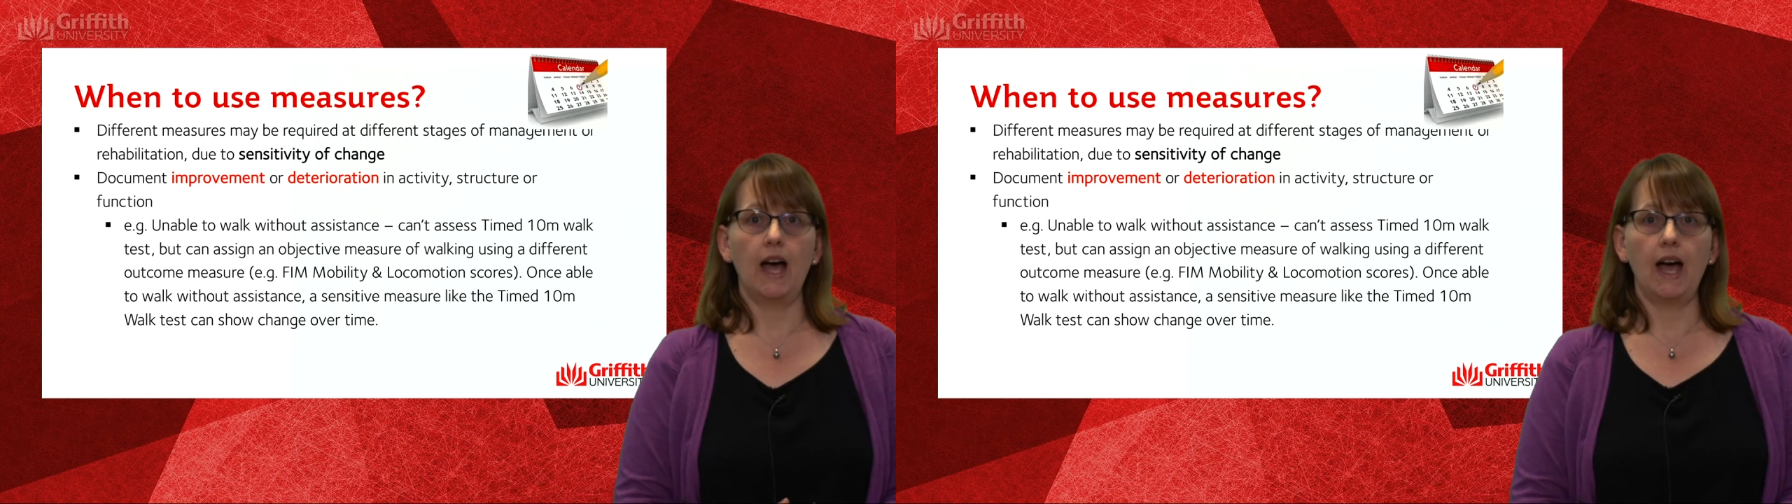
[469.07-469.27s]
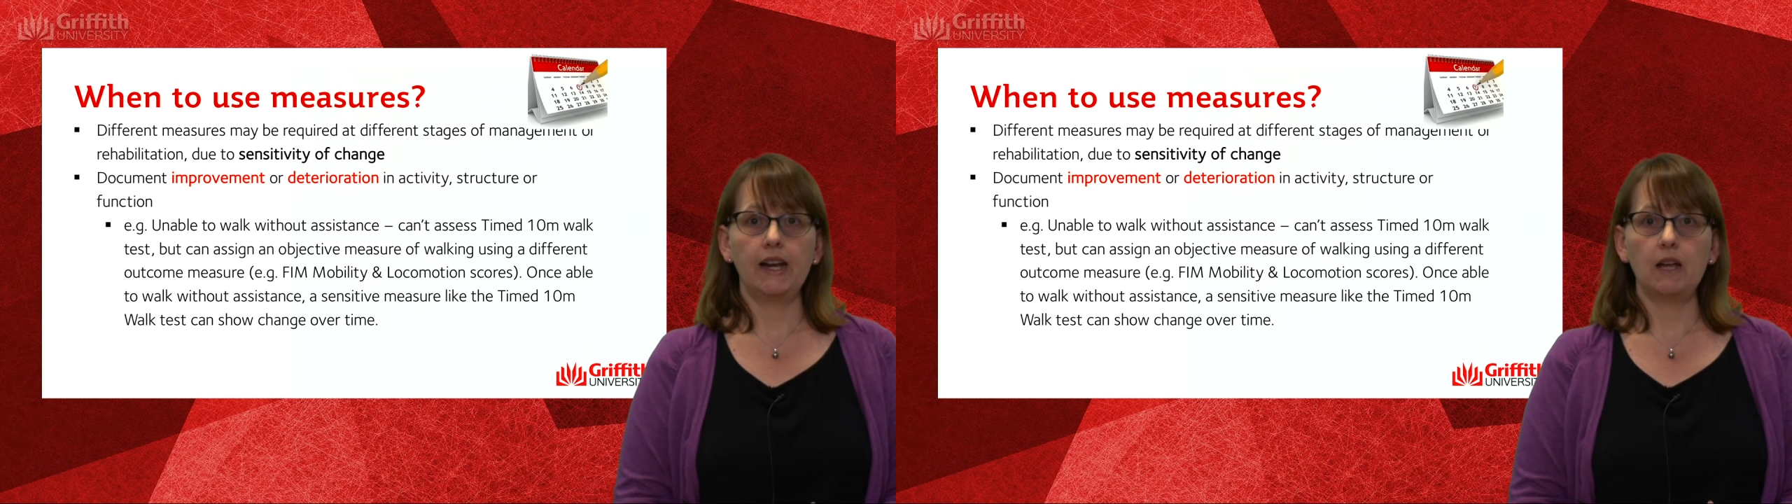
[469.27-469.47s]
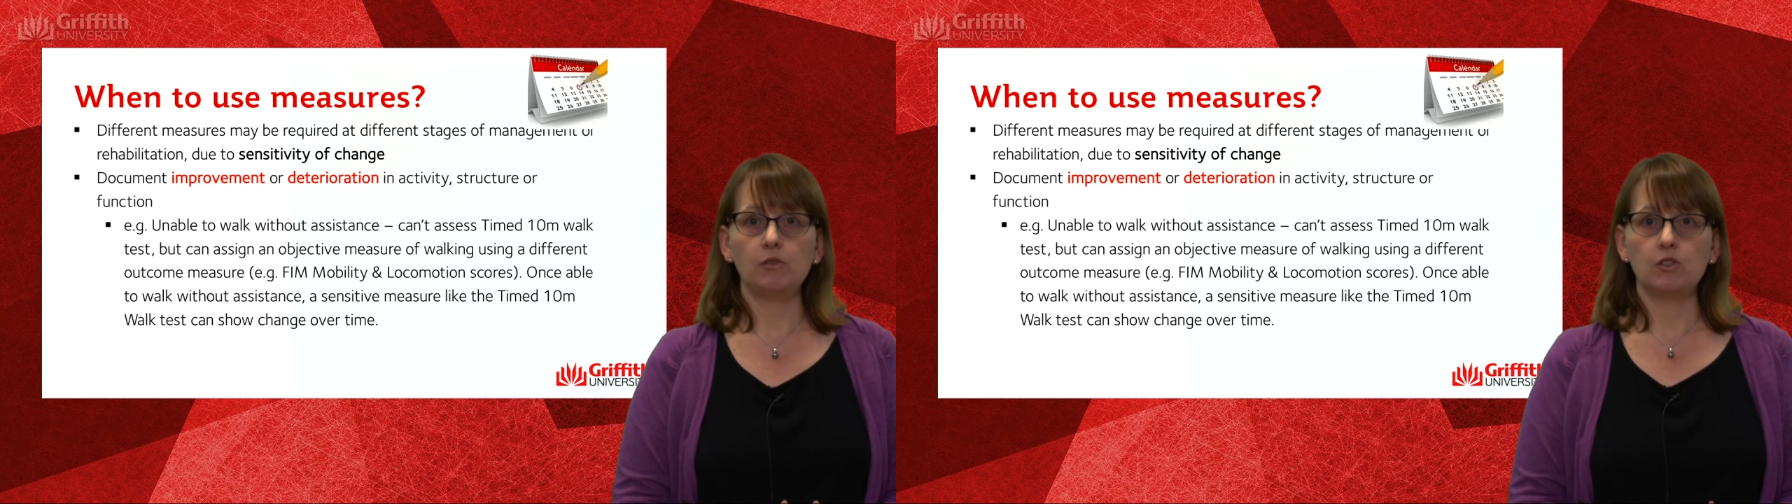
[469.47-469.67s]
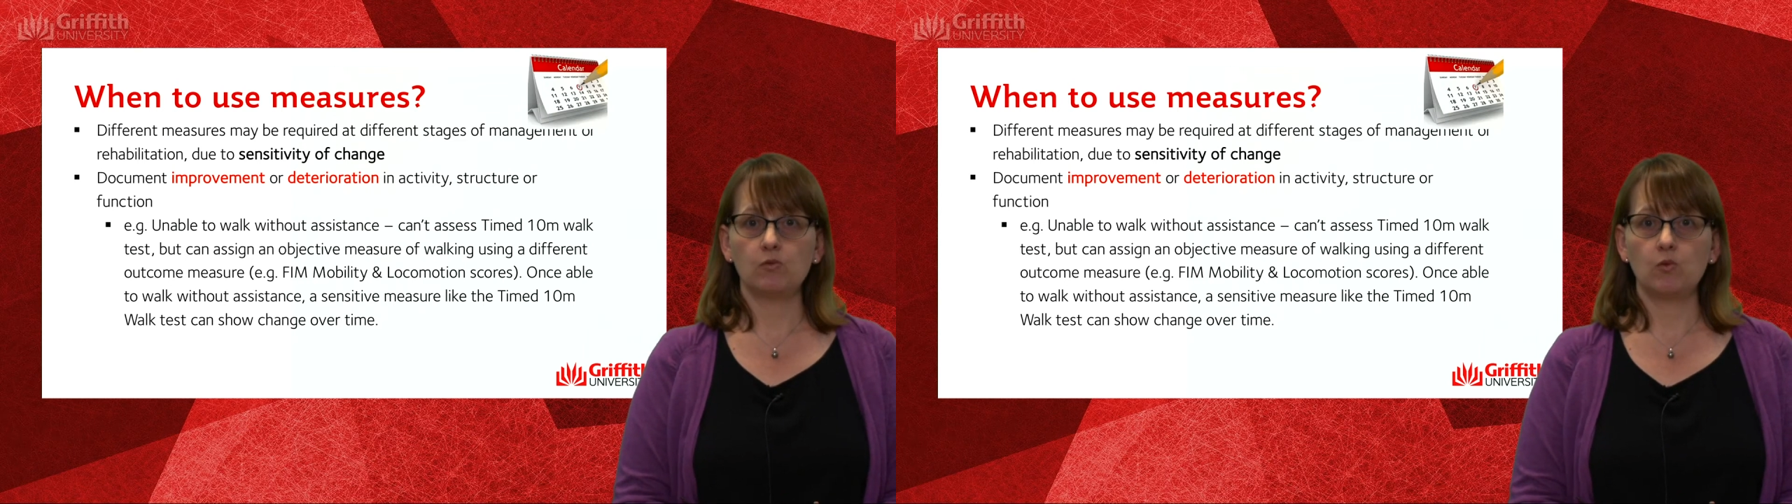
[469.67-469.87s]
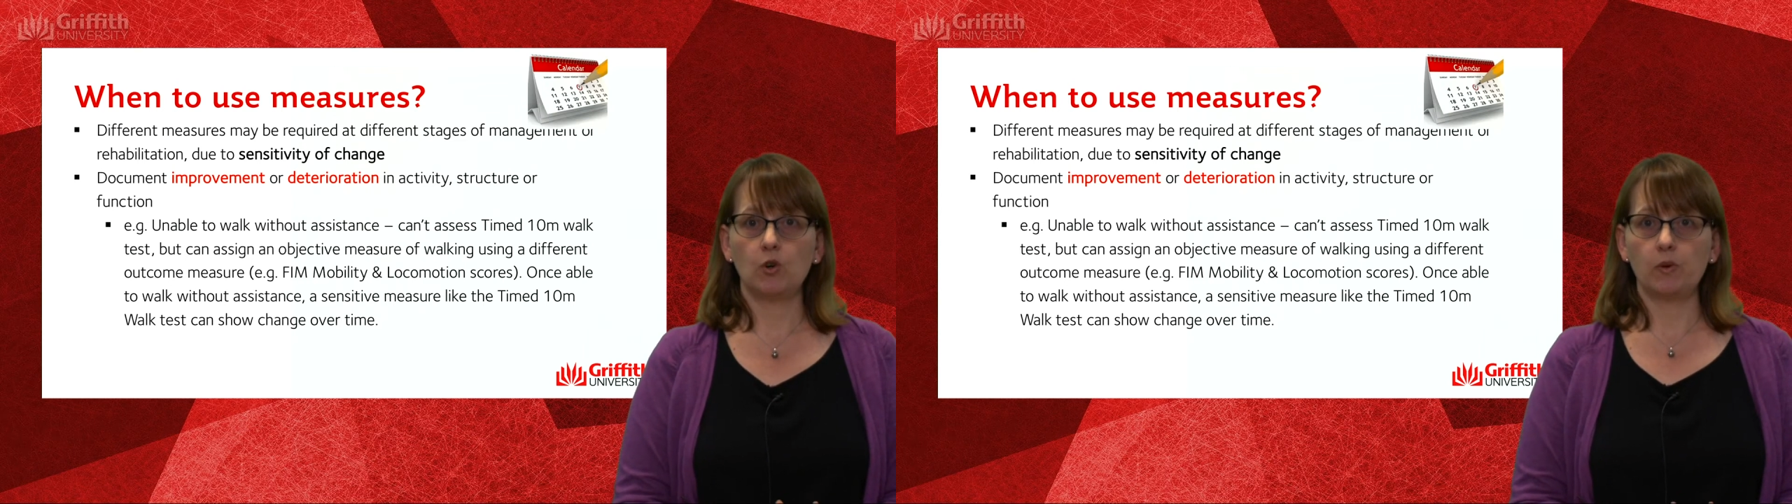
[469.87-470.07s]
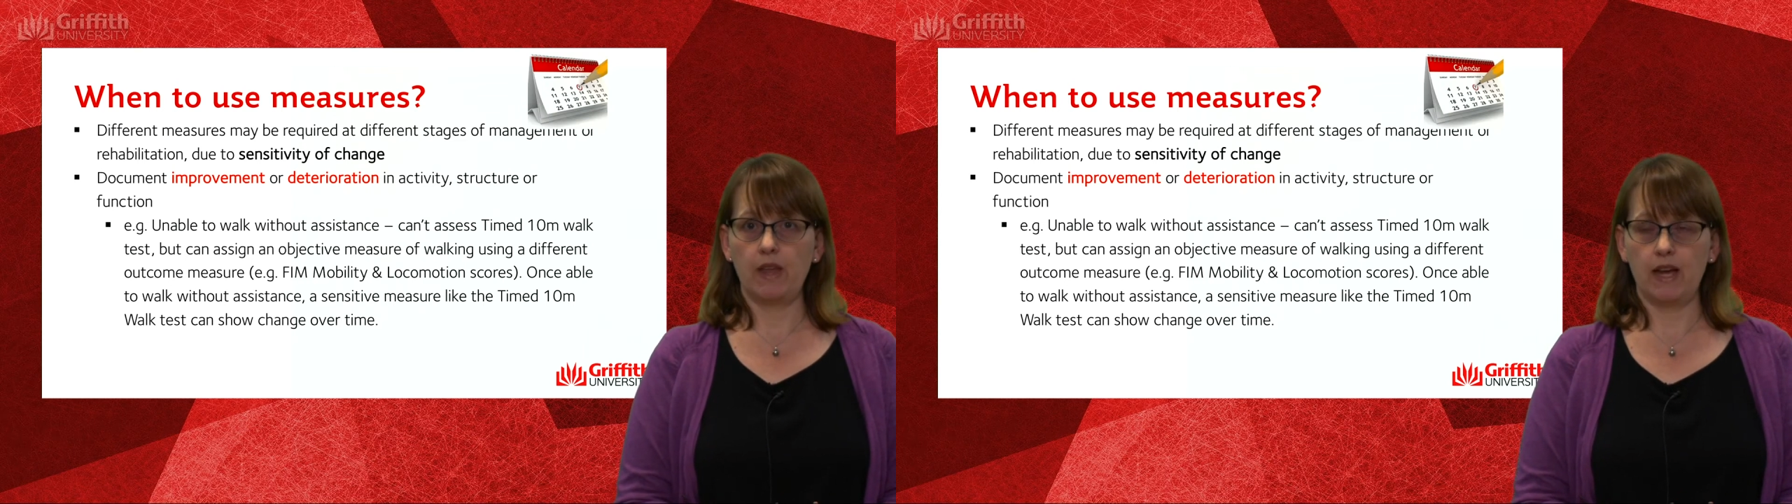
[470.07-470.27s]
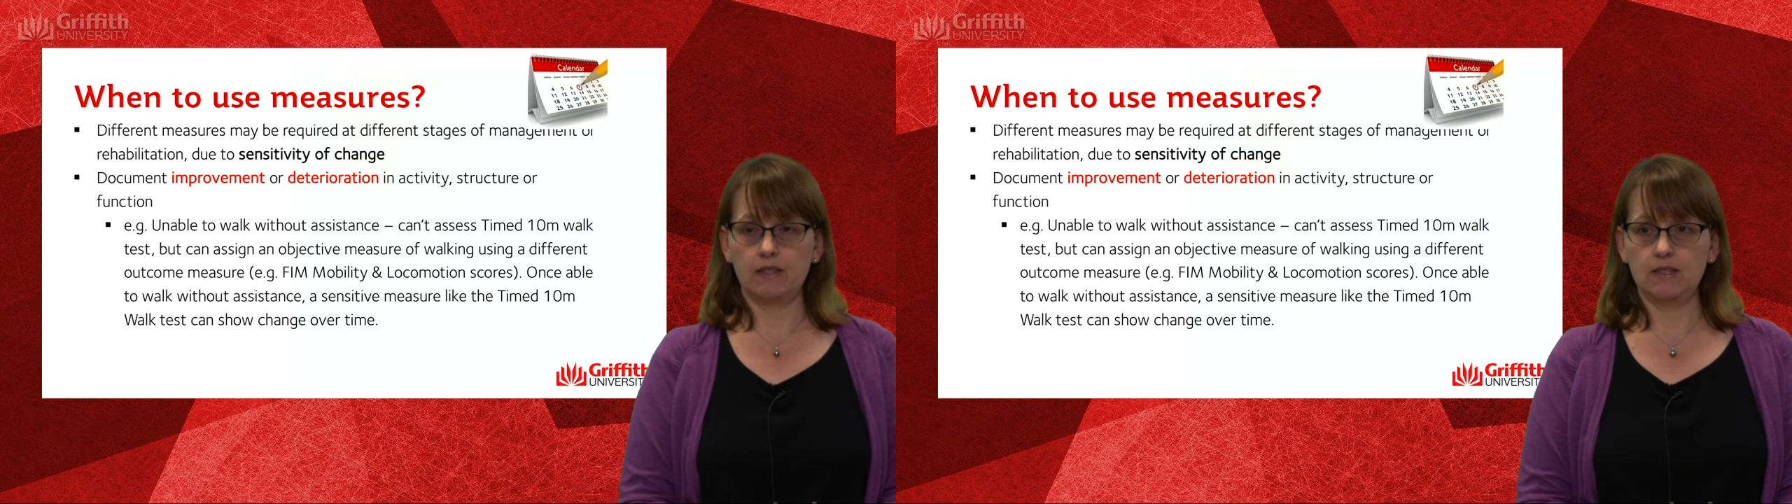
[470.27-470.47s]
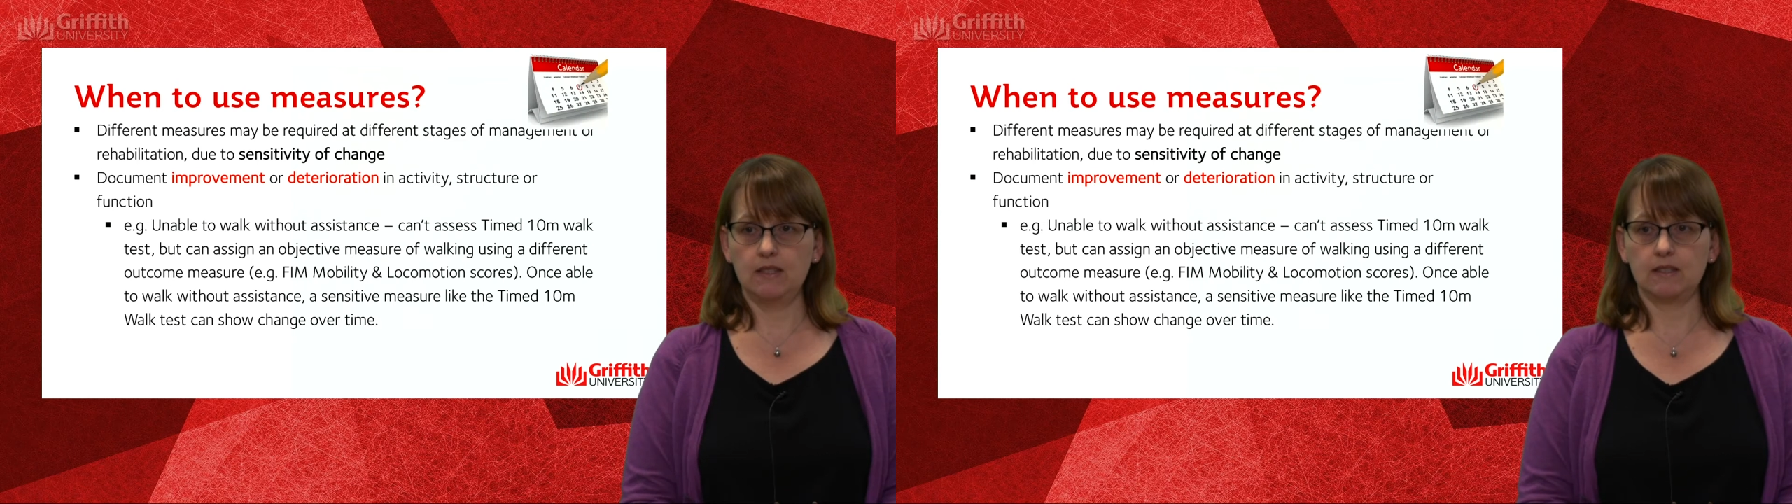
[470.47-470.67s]
unable to walk without
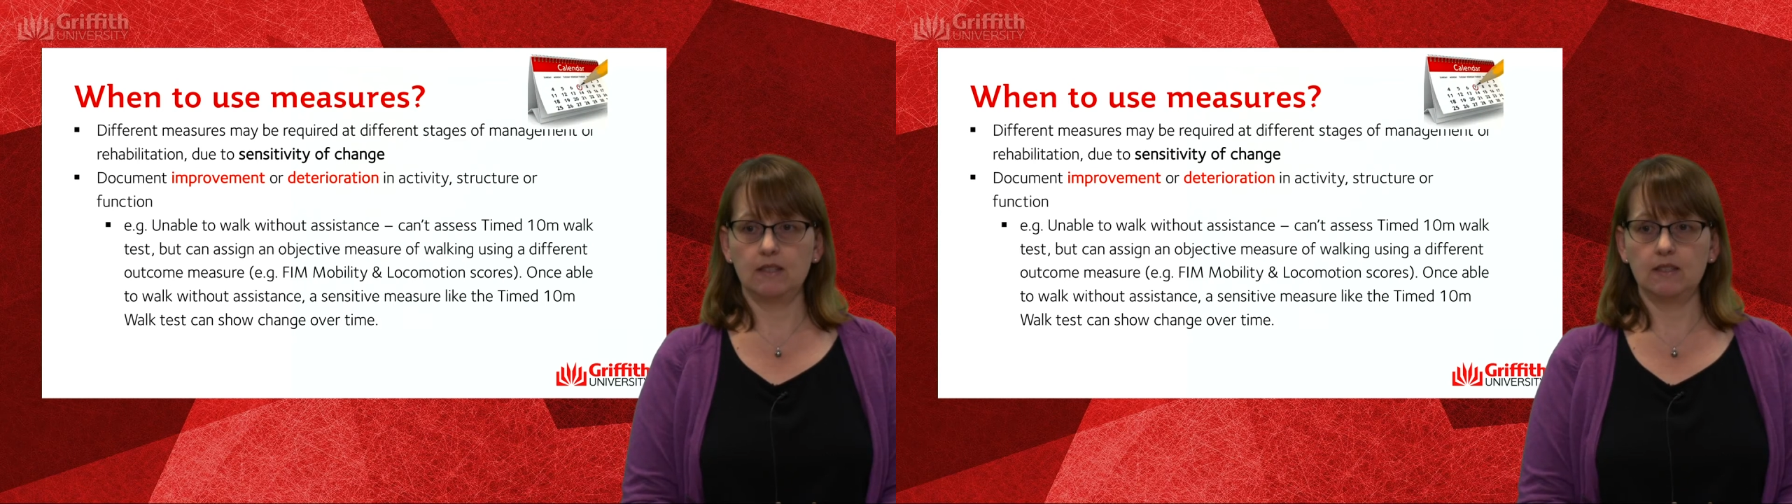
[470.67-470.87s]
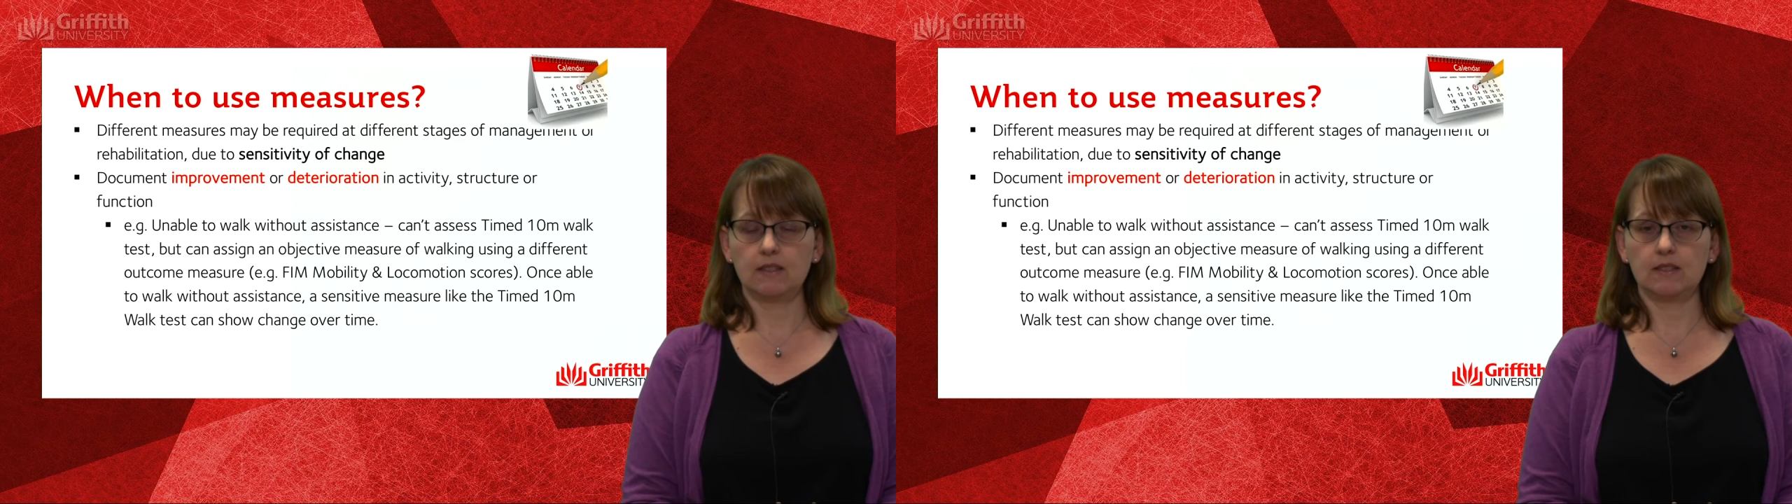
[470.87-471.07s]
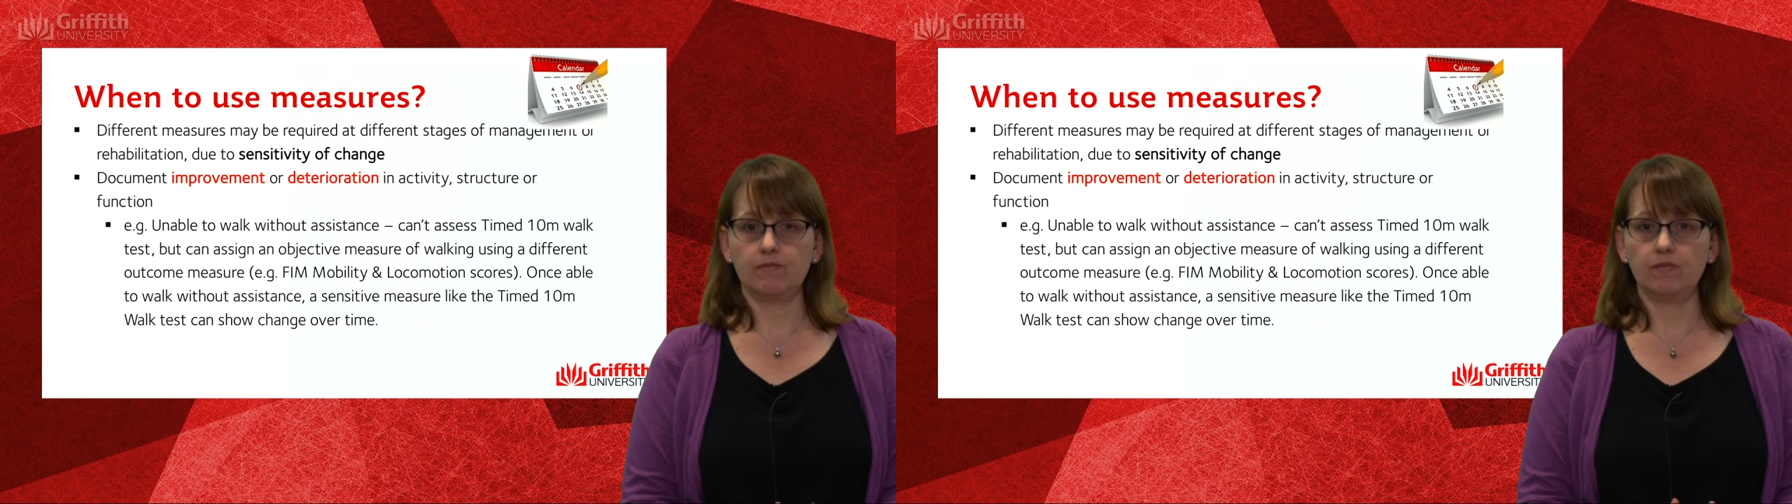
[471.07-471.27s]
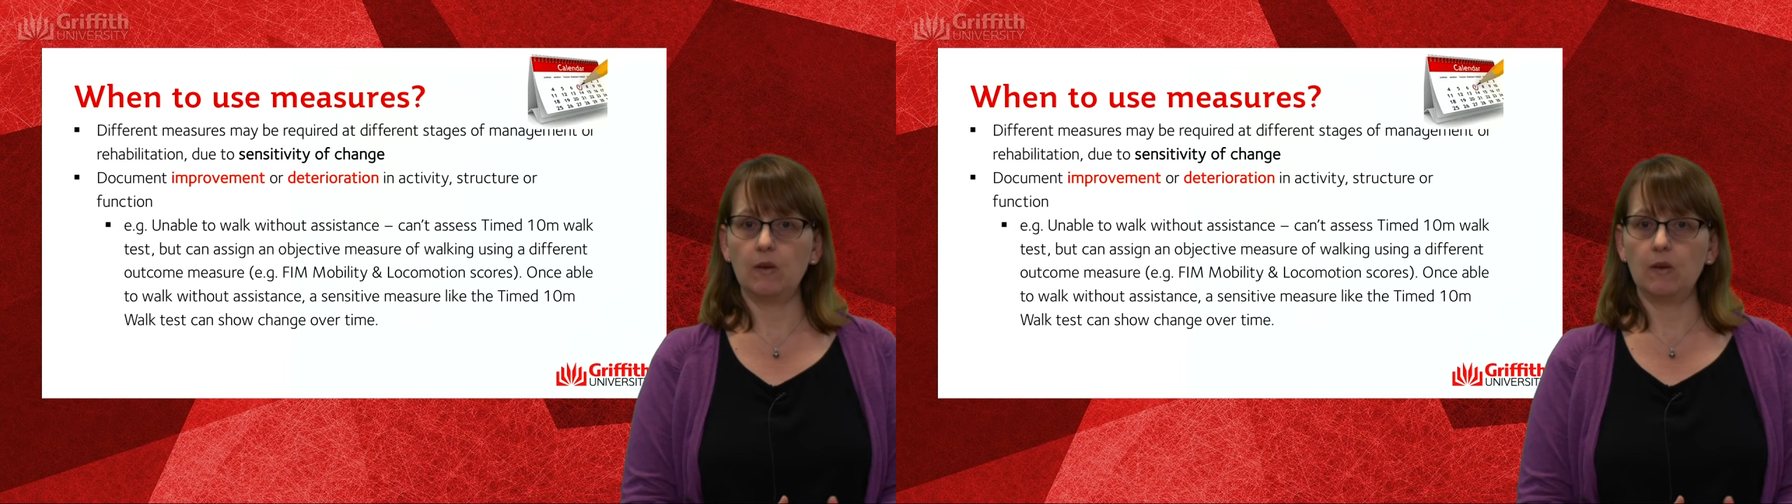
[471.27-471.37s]
assistance,